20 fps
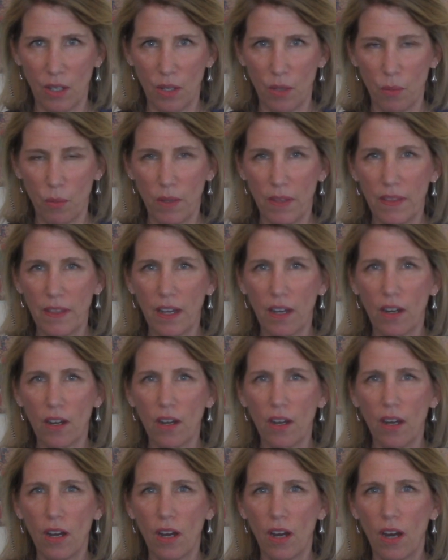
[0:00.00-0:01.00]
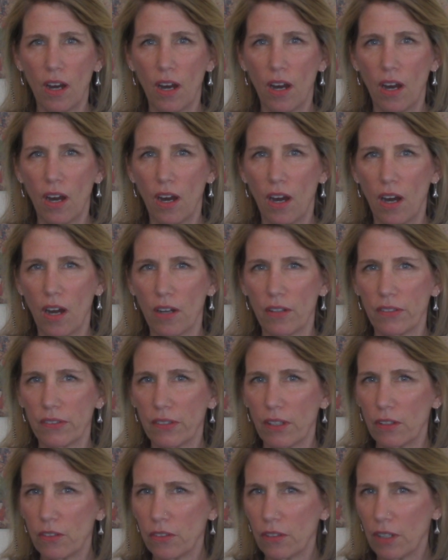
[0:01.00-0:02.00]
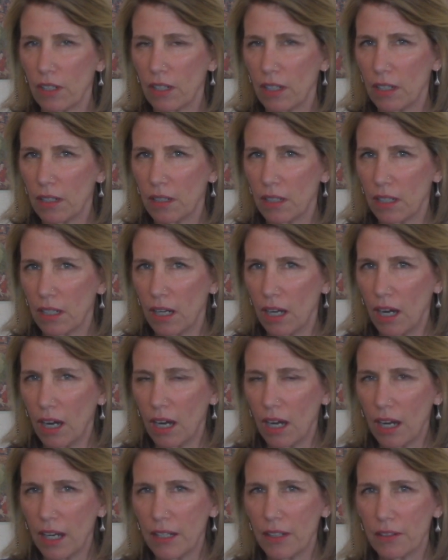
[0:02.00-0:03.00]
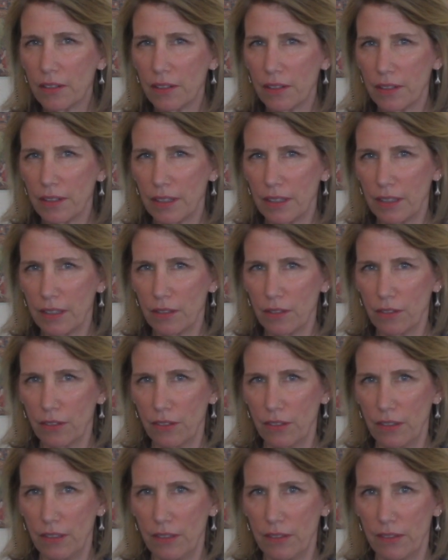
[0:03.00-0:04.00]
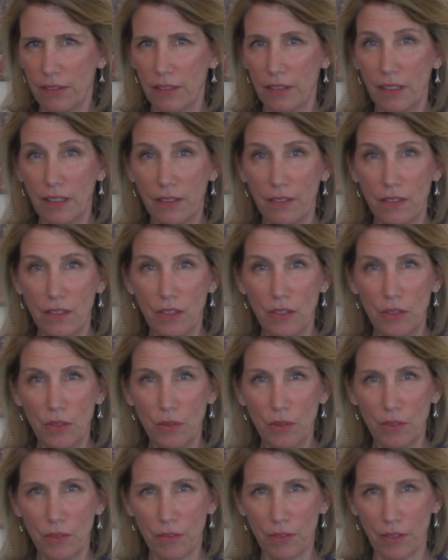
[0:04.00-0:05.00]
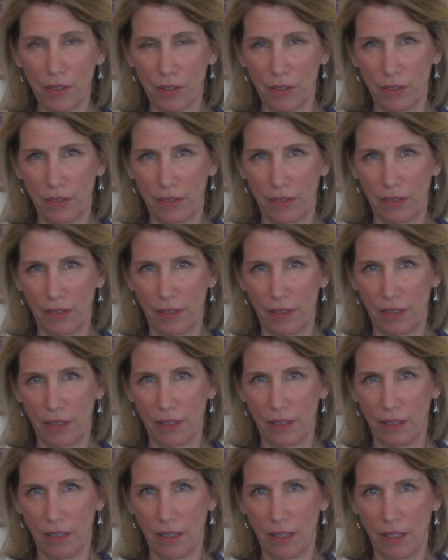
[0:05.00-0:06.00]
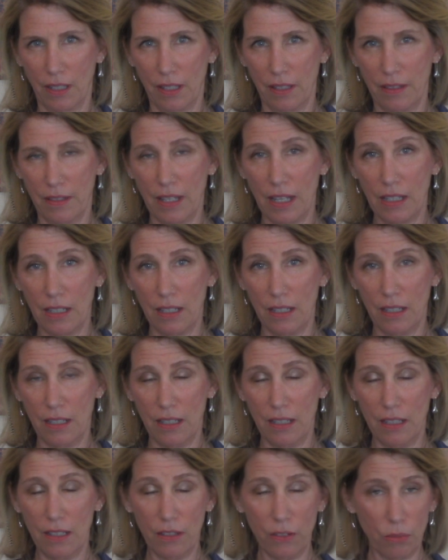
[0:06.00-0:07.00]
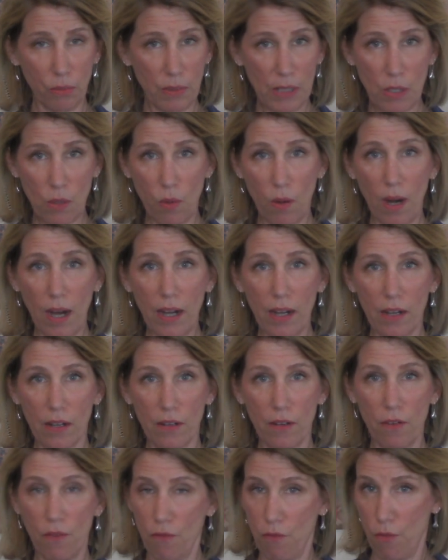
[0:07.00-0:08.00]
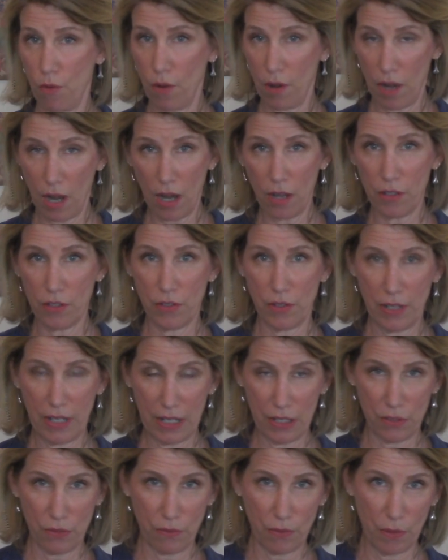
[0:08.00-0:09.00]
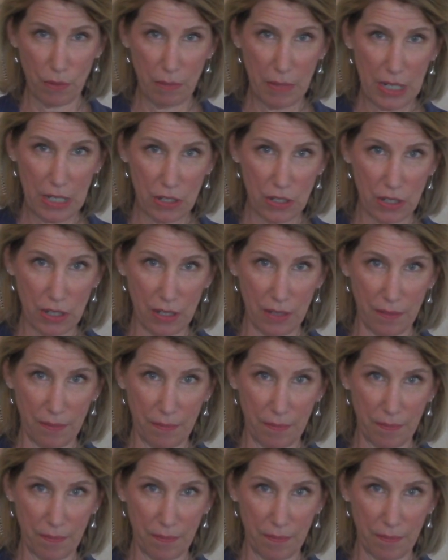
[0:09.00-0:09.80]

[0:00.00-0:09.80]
when there are such higher energies in the universe that is required for our transformation.